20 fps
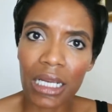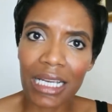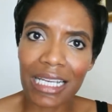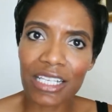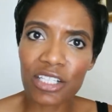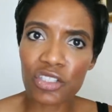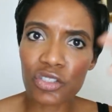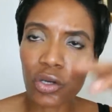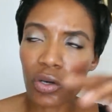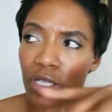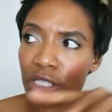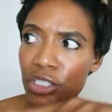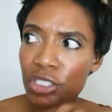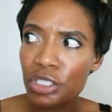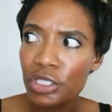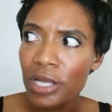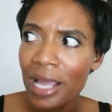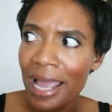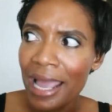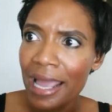he started
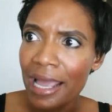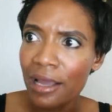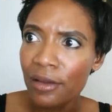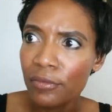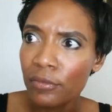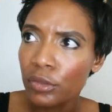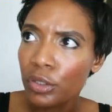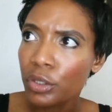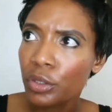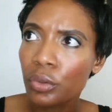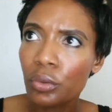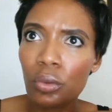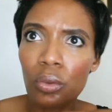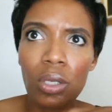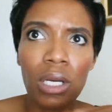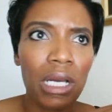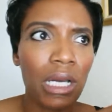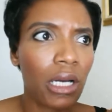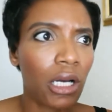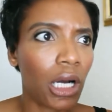to have
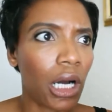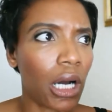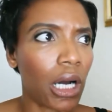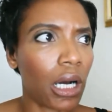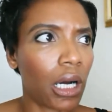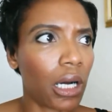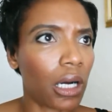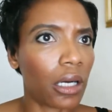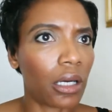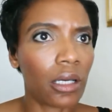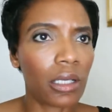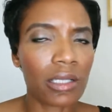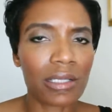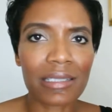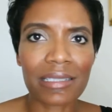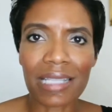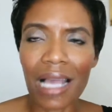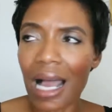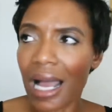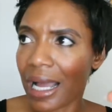little uh,
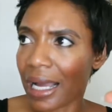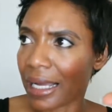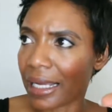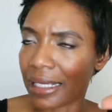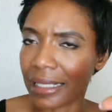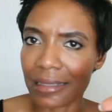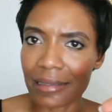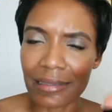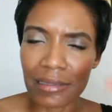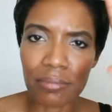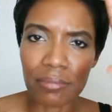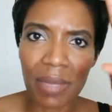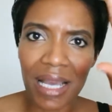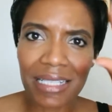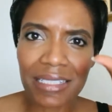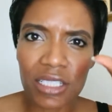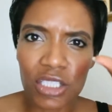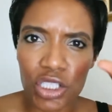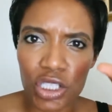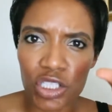signs,
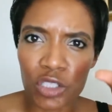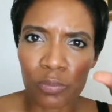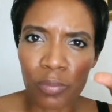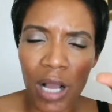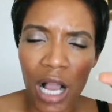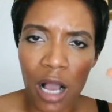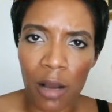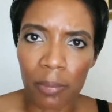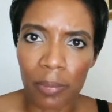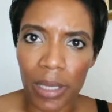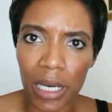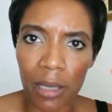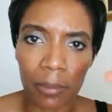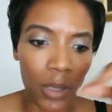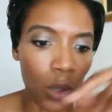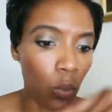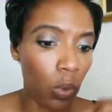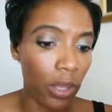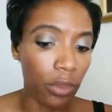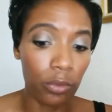messages pop up,
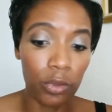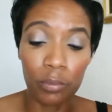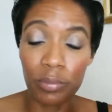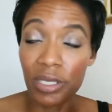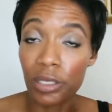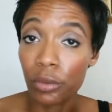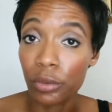whether it be